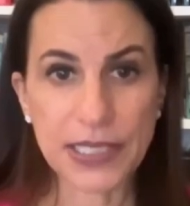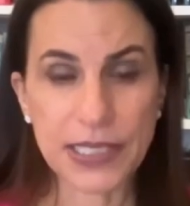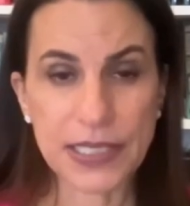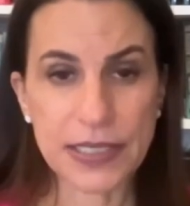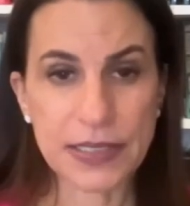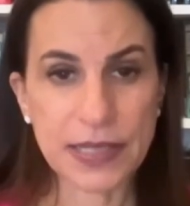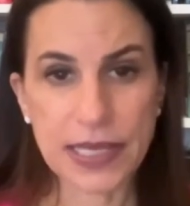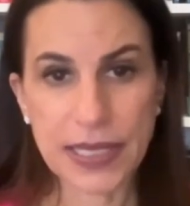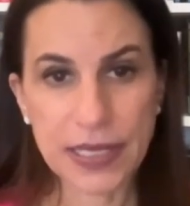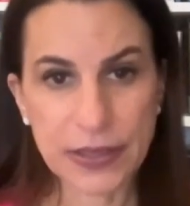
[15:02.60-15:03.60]
because
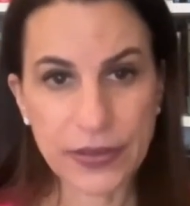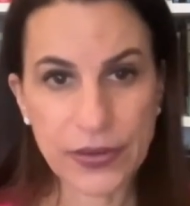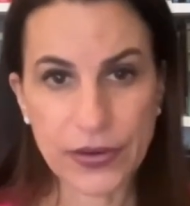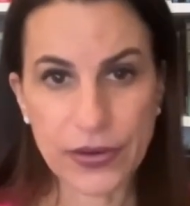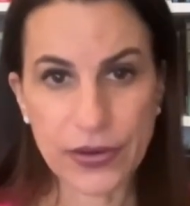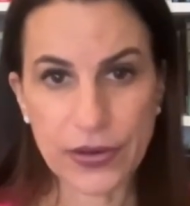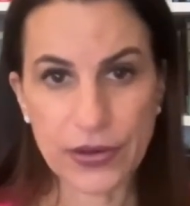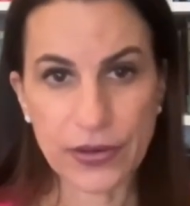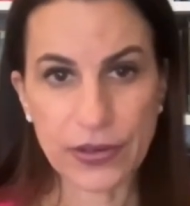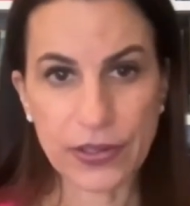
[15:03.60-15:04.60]
they
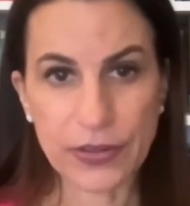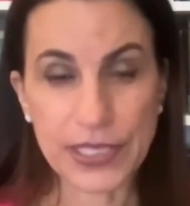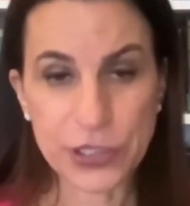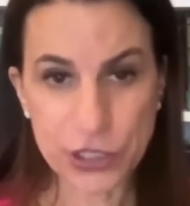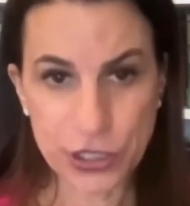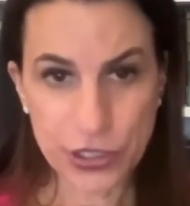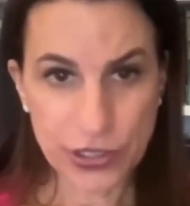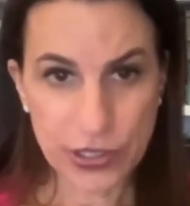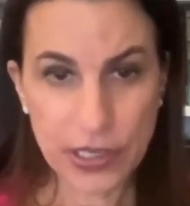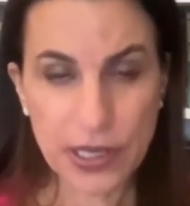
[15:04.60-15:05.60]
are
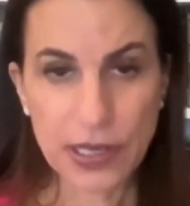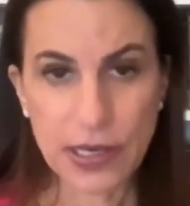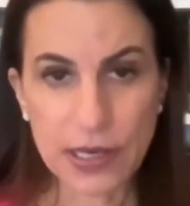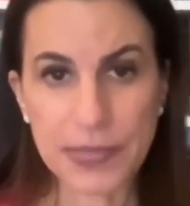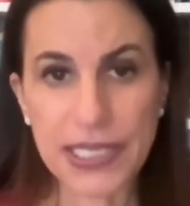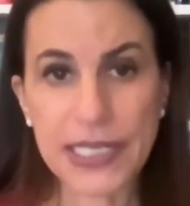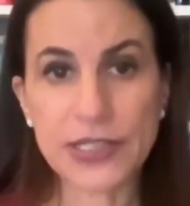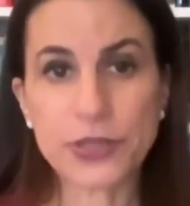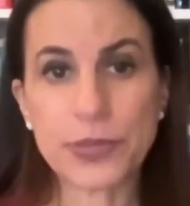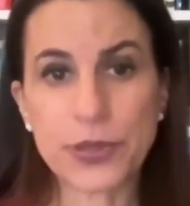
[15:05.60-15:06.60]
injured. But they
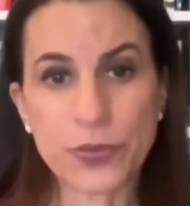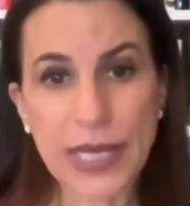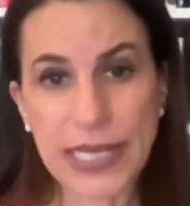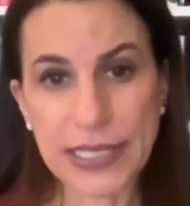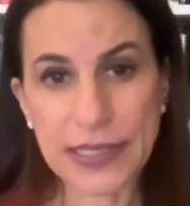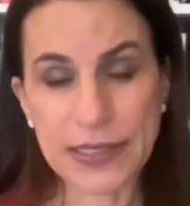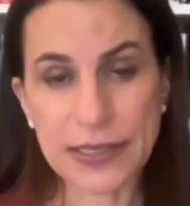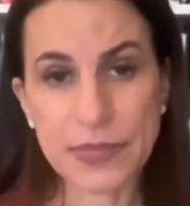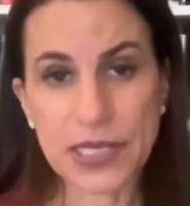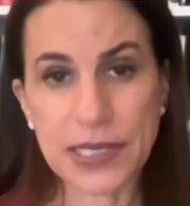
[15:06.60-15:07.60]
need to be arraigned.
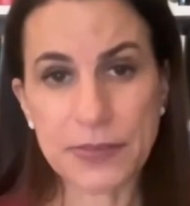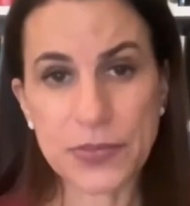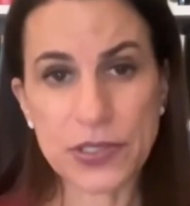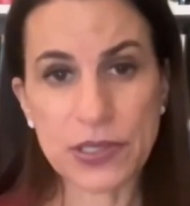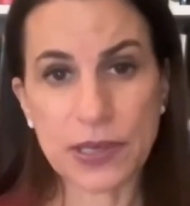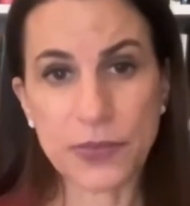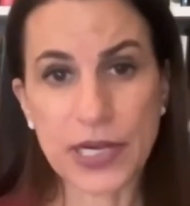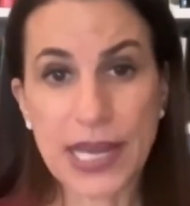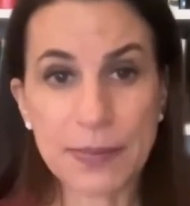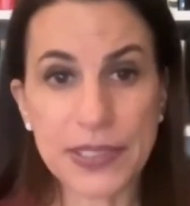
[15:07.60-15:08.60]
Sometimes
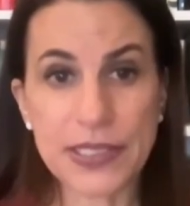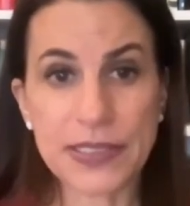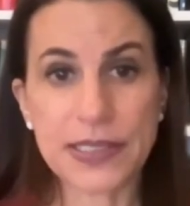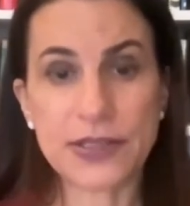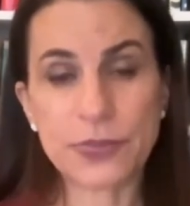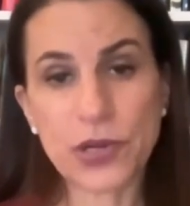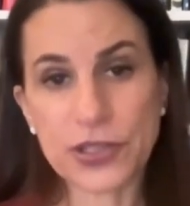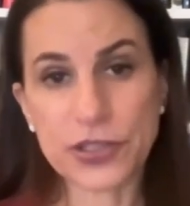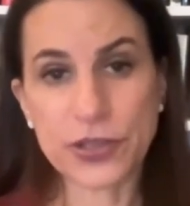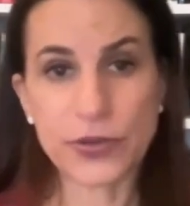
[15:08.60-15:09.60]
what happens is a
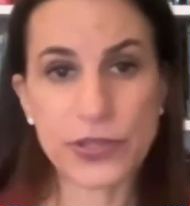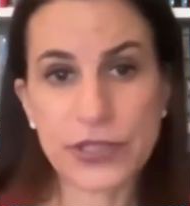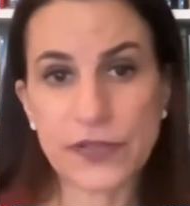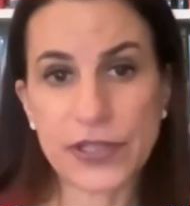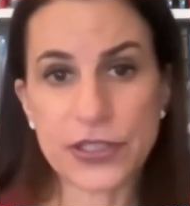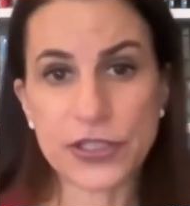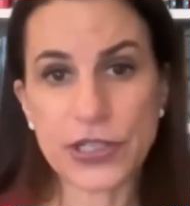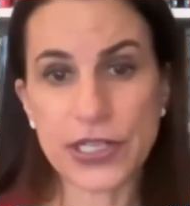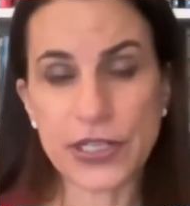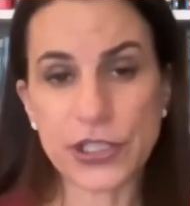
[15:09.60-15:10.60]
prosecutor, a defense
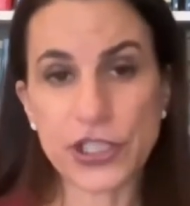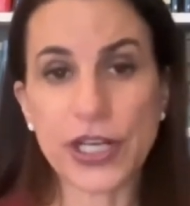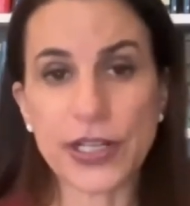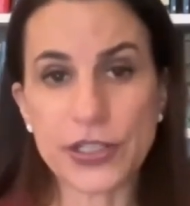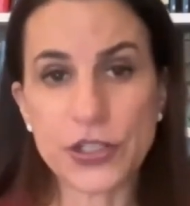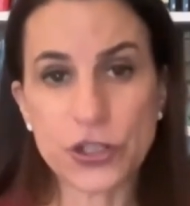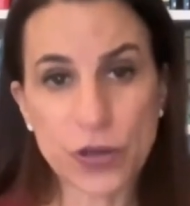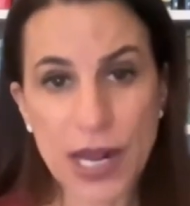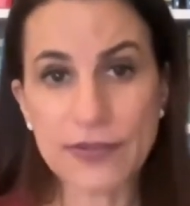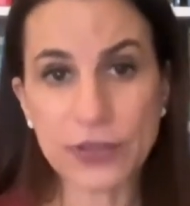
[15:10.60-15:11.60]
attorney, and a judge
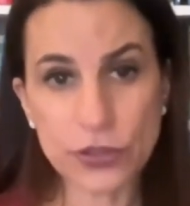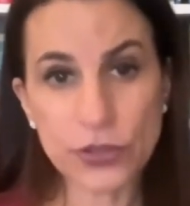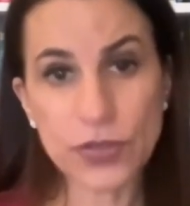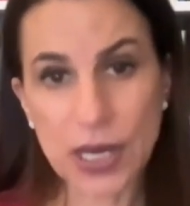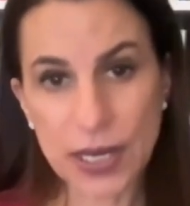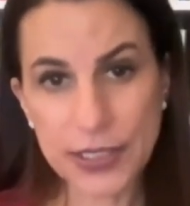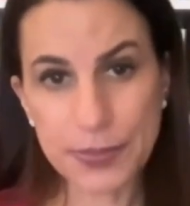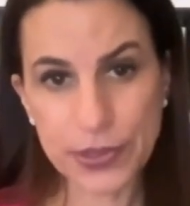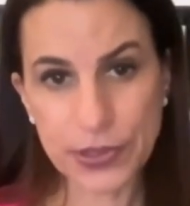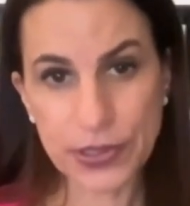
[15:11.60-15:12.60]
travel to the
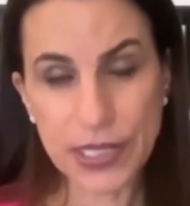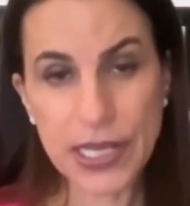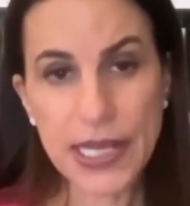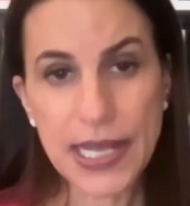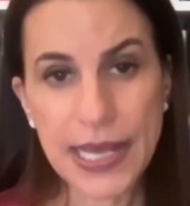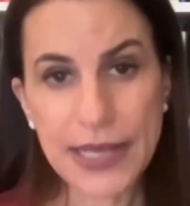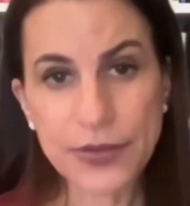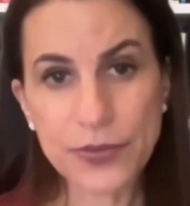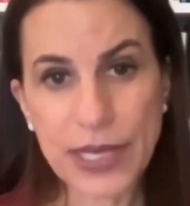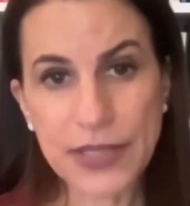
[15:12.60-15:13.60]
hospital and
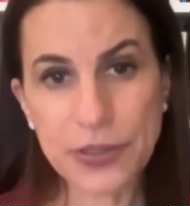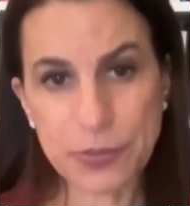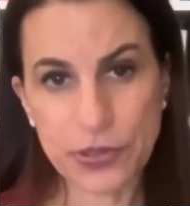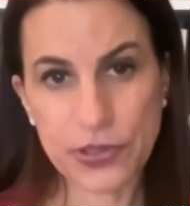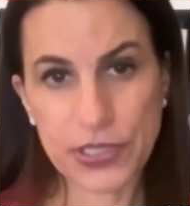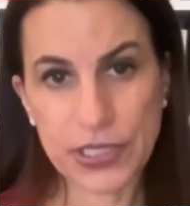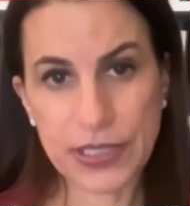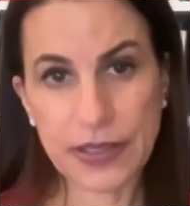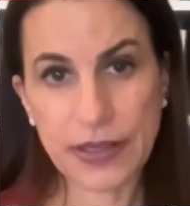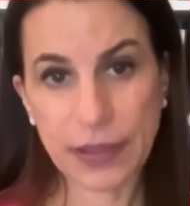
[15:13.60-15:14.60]
arraign the
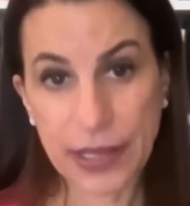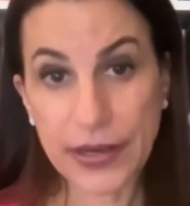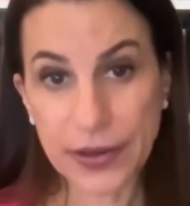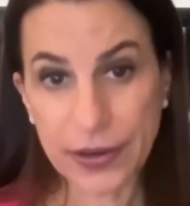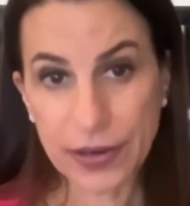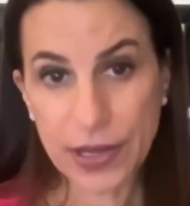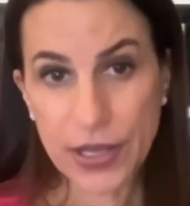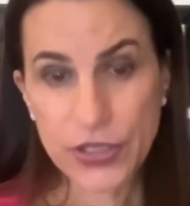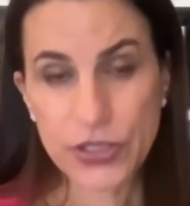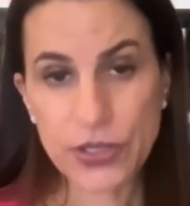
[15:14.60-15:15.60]
person there.
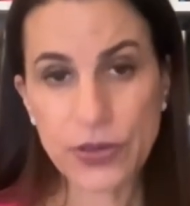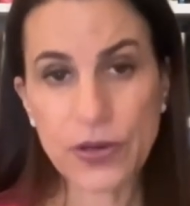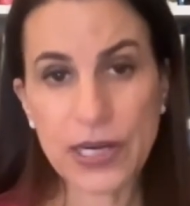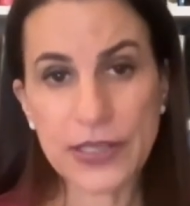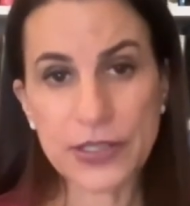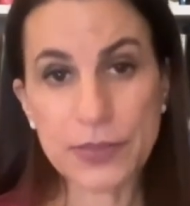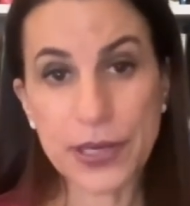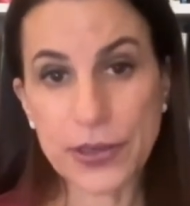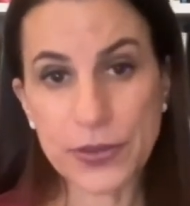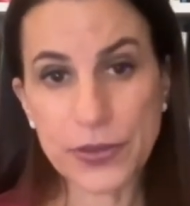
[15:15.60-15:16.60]
So I
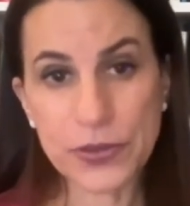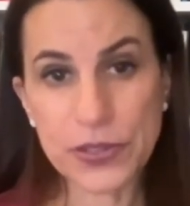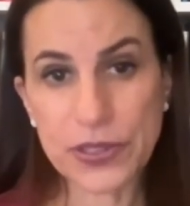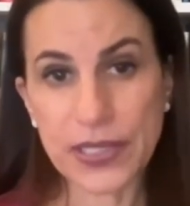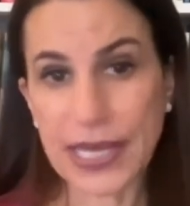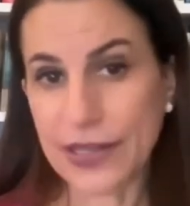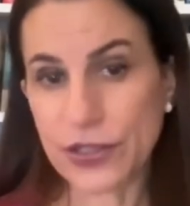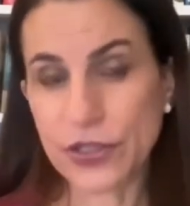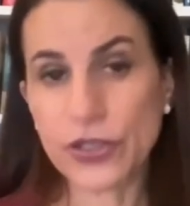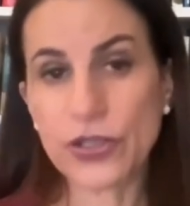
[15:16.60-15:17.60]
suppose
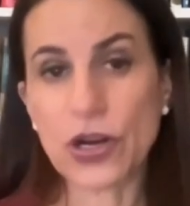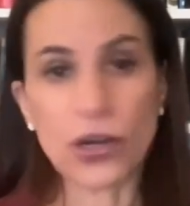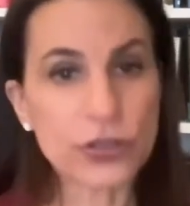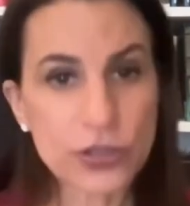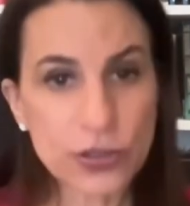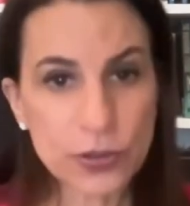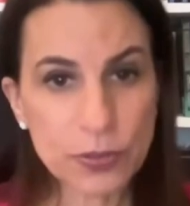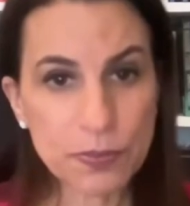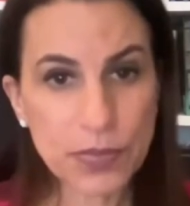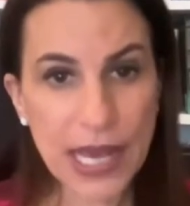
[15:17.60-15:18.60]
that could
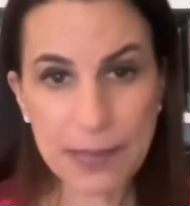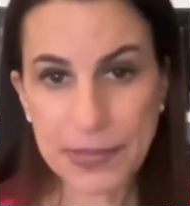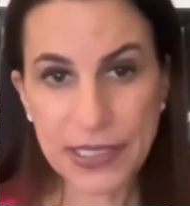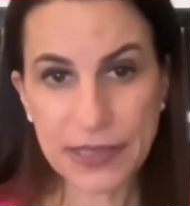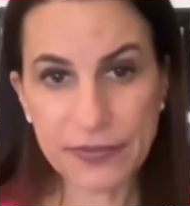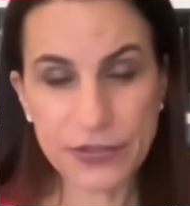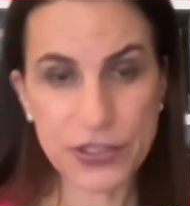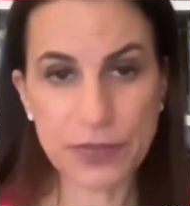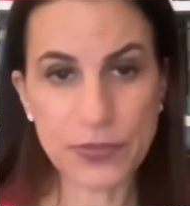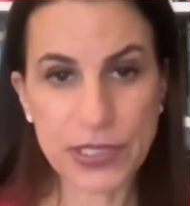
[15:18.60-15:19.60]
also happen if for
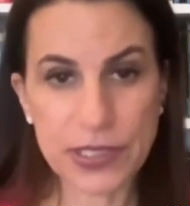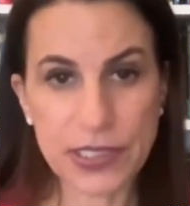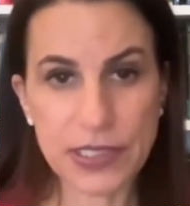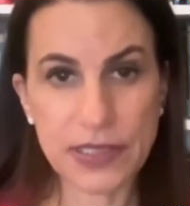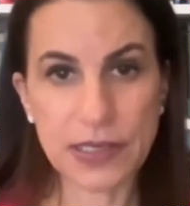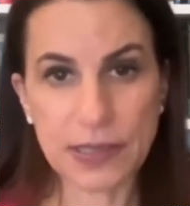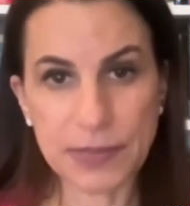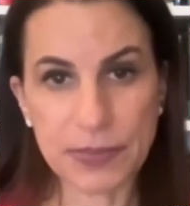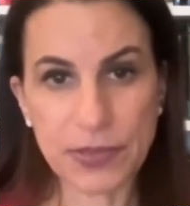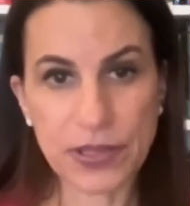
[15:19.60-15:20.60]
some reason
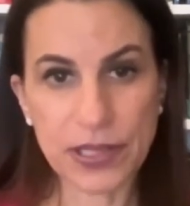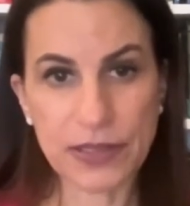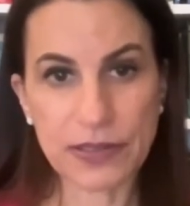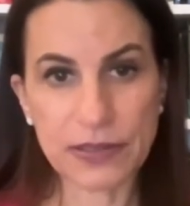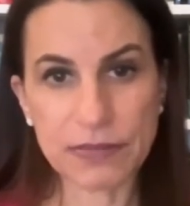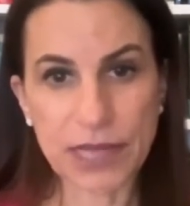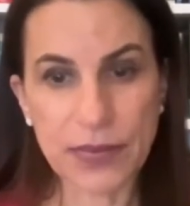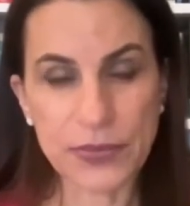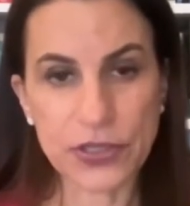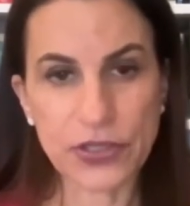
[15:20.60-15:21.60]
people thought
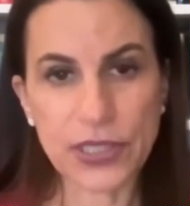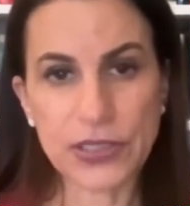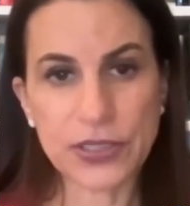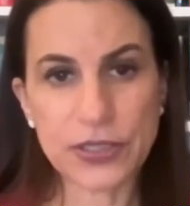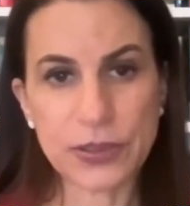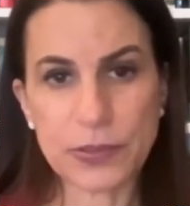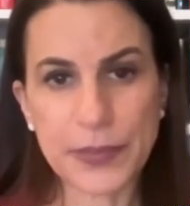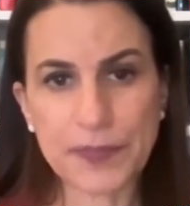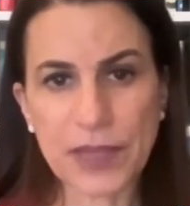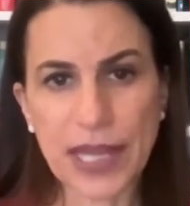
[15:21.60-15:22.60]
that was a good thing to do.
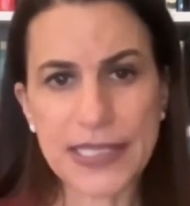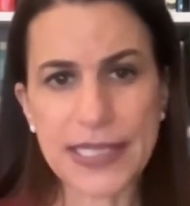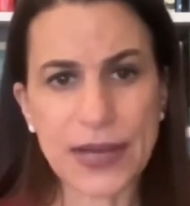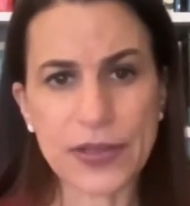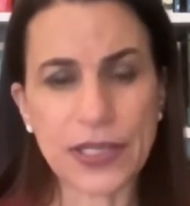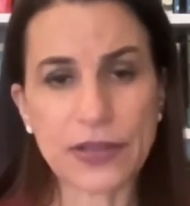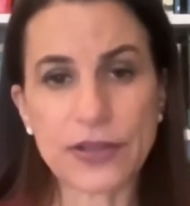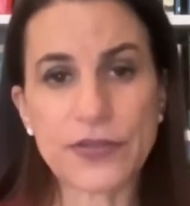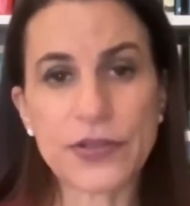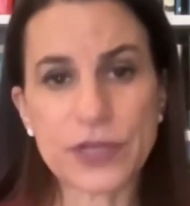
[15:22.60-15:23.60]
But I doubt
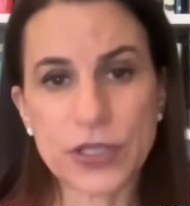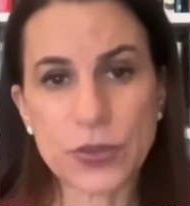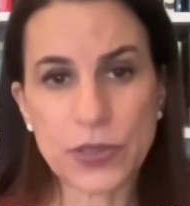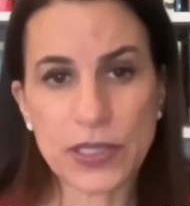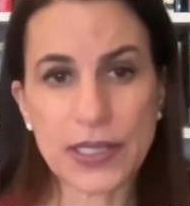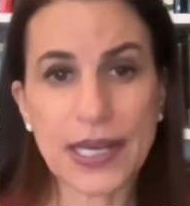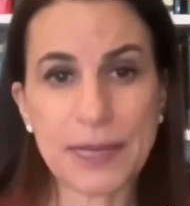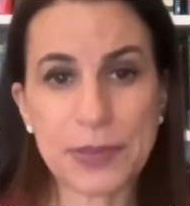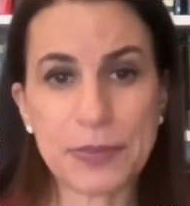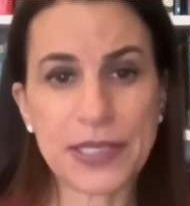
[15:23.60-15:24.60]
either of those things will
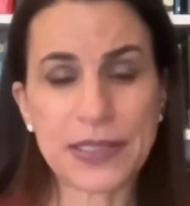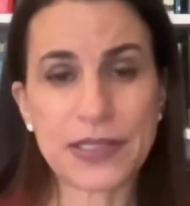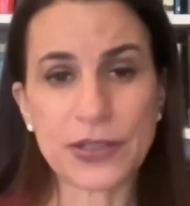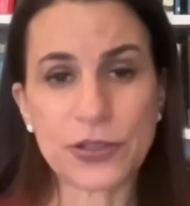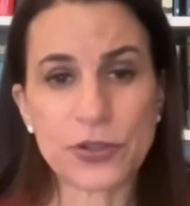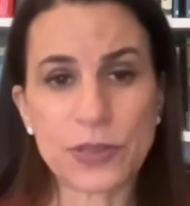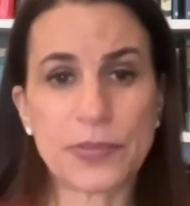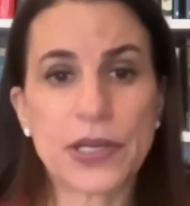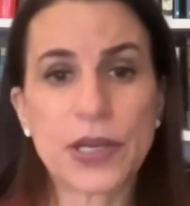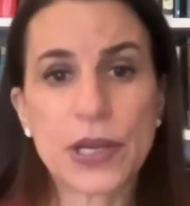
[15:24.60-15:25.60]
happen because Donald
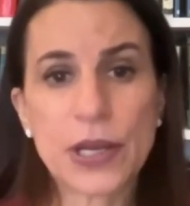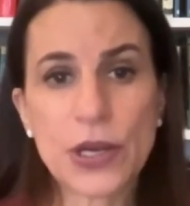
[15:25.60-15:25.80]
Trump